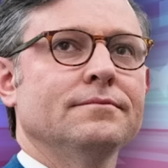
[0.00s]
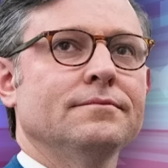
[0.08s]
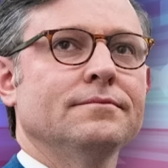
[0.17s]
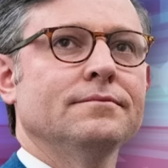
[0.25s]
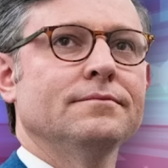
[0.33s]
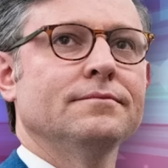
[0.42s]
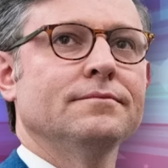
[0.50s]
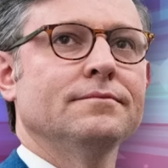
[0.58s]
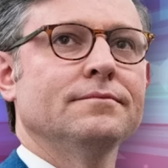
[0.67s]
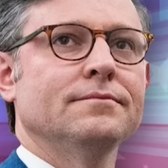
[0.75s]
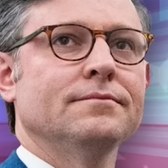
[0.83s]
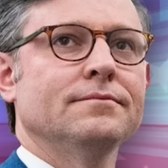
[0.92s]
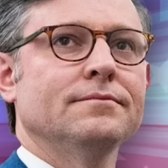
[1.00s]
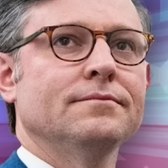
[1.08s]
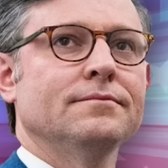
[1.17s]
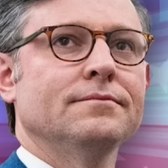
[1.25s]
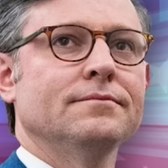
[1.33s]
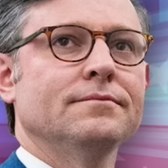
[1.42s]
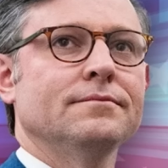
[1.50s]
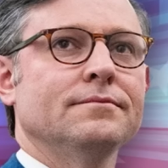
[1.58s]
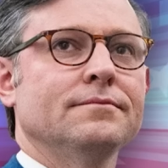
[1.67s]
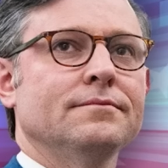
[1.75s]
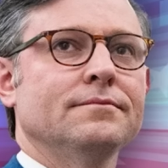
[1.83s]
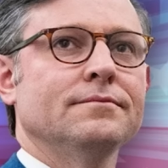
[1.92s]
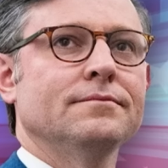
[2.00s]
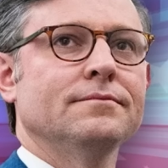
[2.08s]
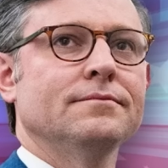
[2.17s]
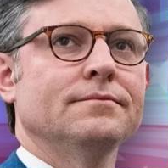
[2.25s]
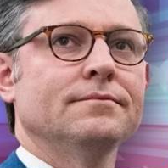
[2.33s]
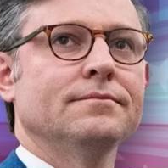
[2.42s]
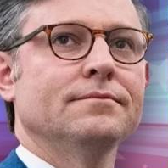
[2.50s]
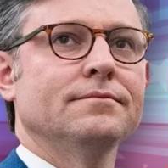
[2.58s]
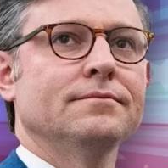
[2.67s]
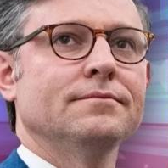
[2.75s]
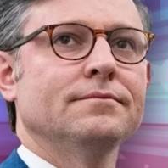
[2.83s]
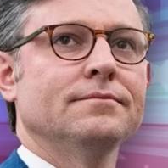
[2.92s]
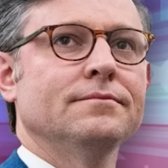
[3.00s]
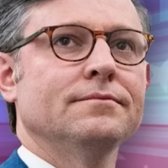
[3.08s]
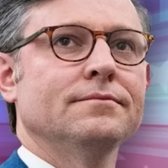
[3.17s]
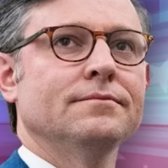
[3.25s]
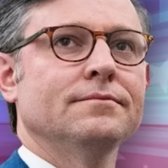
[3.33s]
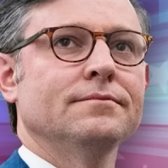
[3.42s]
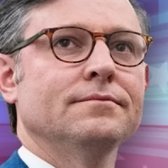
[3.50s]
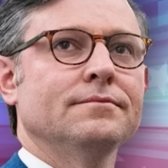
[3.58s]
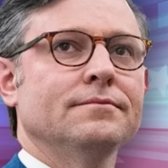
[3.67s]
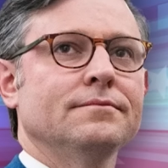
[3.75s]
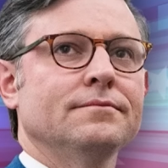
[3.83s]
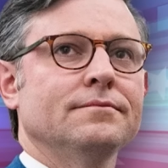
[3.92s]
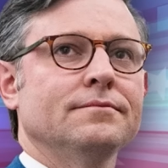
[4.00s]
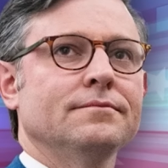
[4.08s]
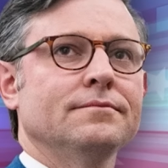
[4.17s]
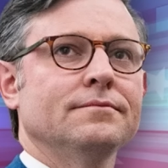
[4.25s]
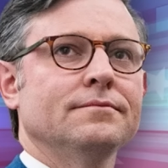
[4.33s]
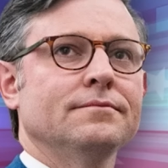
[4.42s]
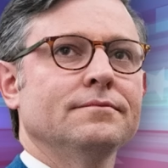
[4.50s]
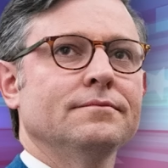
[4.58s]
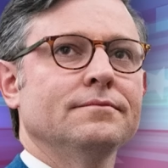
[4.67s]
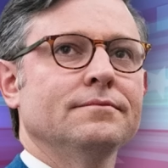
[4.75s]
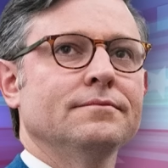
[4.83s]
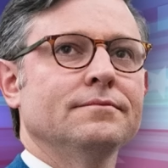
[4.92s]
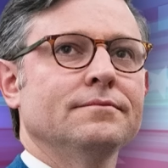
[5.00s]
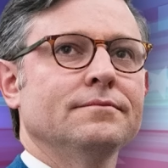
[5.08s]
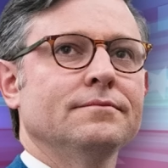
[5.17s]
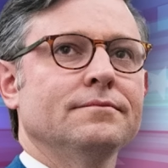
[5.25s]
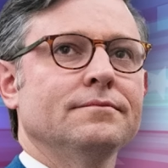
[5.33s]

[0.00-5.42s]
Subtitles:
This person isn't speaking.